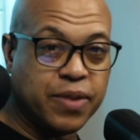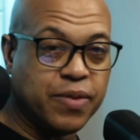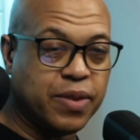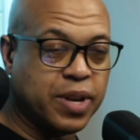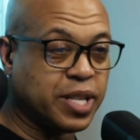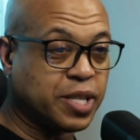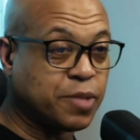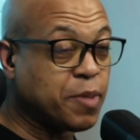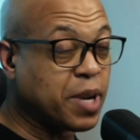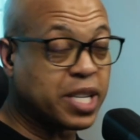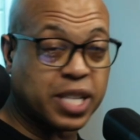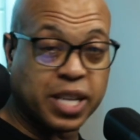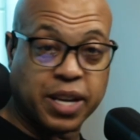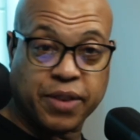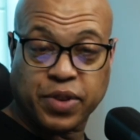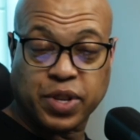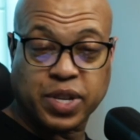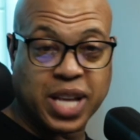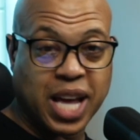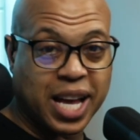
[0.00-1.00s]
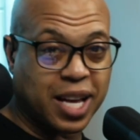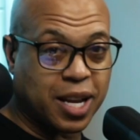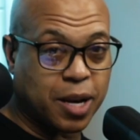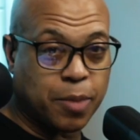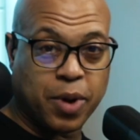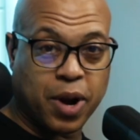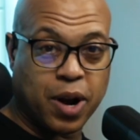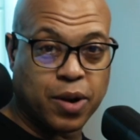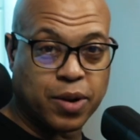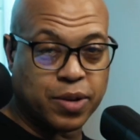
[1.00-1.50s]
Especially if you take it
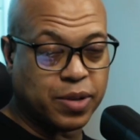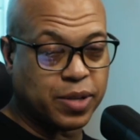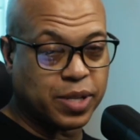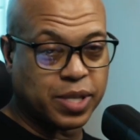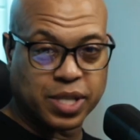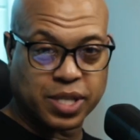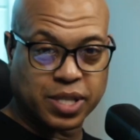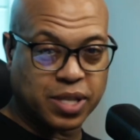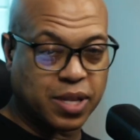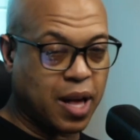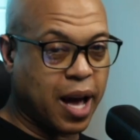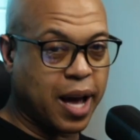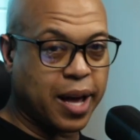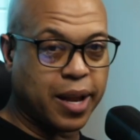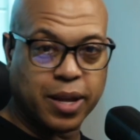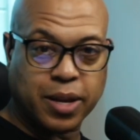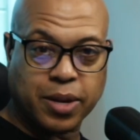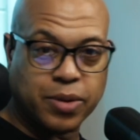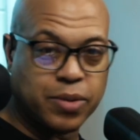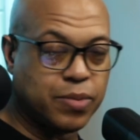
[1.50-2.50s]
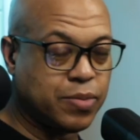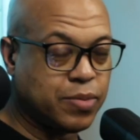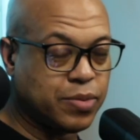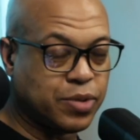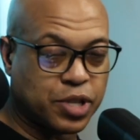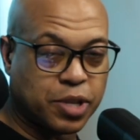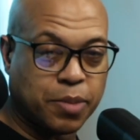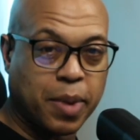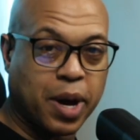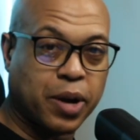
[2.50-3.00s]
apart, you just slide it
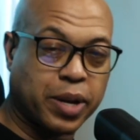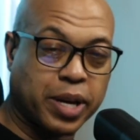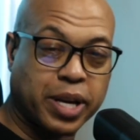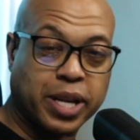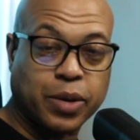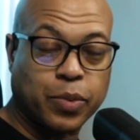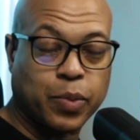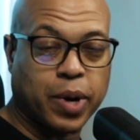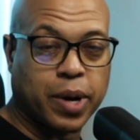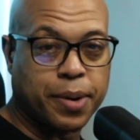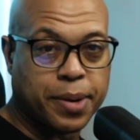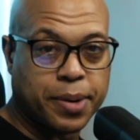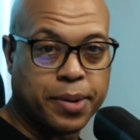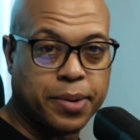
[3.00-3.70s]
just about anywhere.